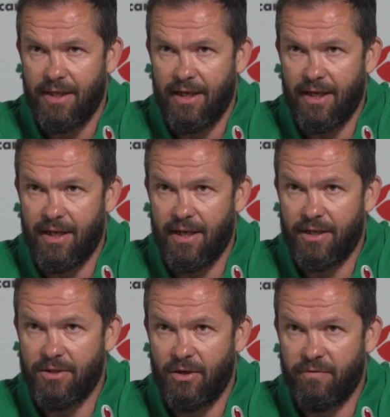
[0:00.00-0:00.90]

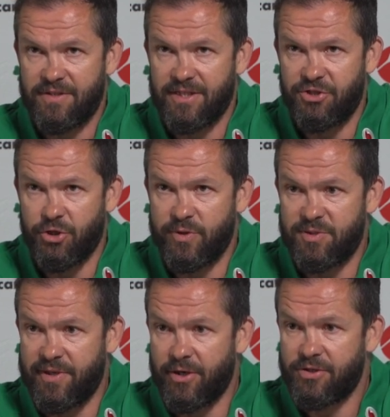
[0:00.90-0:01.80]
Obviously, Joey's
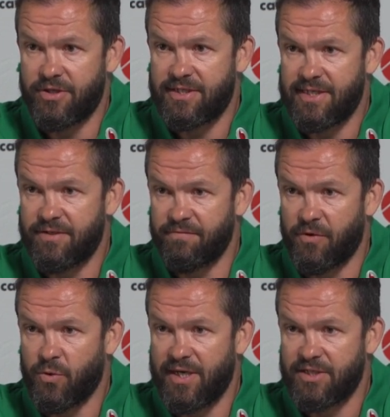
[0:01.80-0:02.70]
been out of the system for
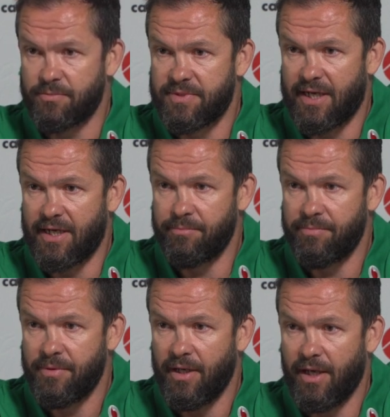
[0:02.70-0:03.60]
quite some
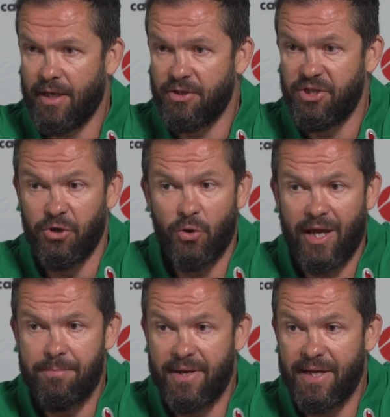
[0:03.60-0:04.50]
time. You don't
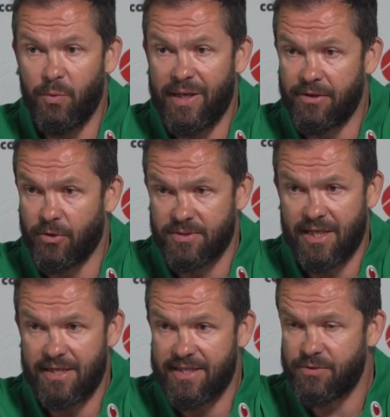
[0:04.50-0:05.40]
get many windows
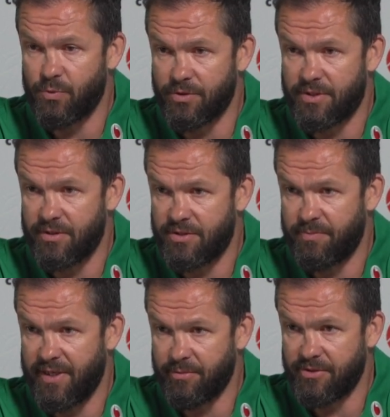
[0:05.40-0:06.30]
like this one to
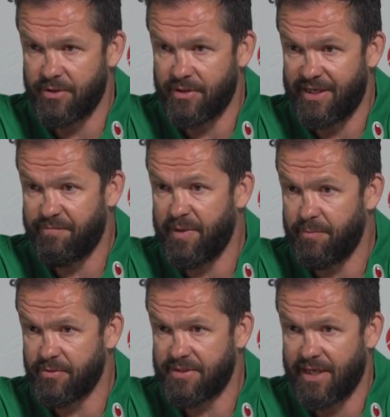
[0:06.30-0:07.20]
be able to give
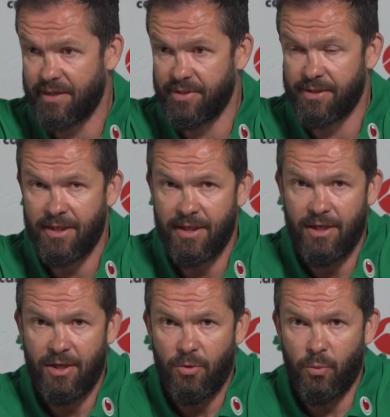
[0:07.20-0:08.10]
people time. And
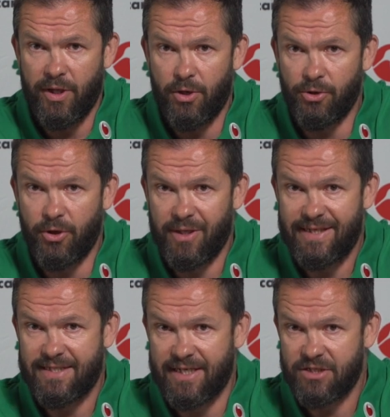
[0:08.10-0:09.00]
we all know at
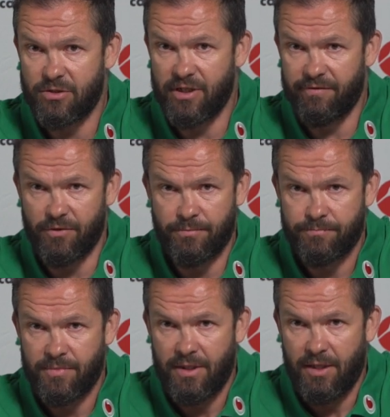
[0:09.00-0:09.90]
international level,
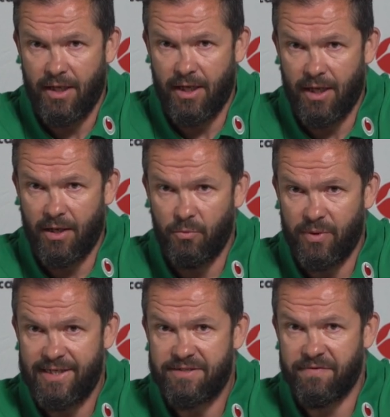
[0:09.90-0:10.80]

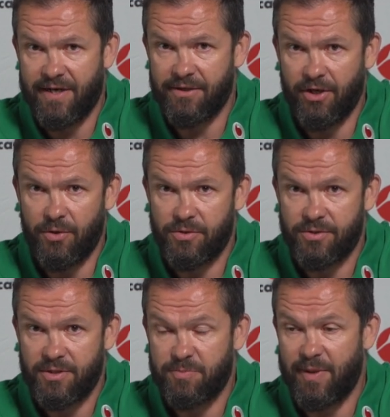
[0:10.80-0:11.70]
we need to find
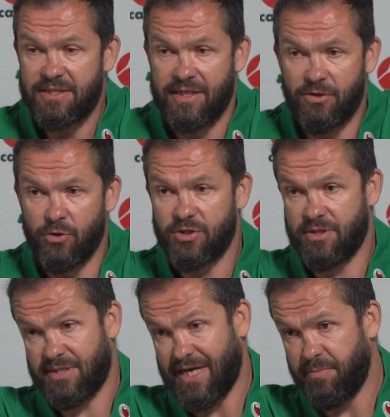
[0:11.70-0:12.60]
out, especially in those
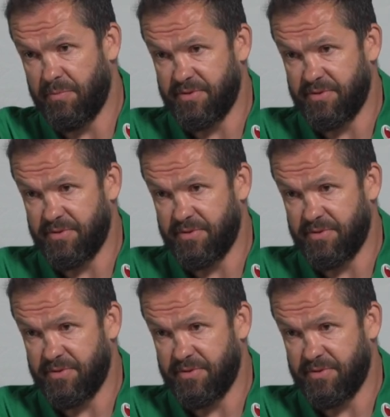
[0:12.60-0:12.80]
type of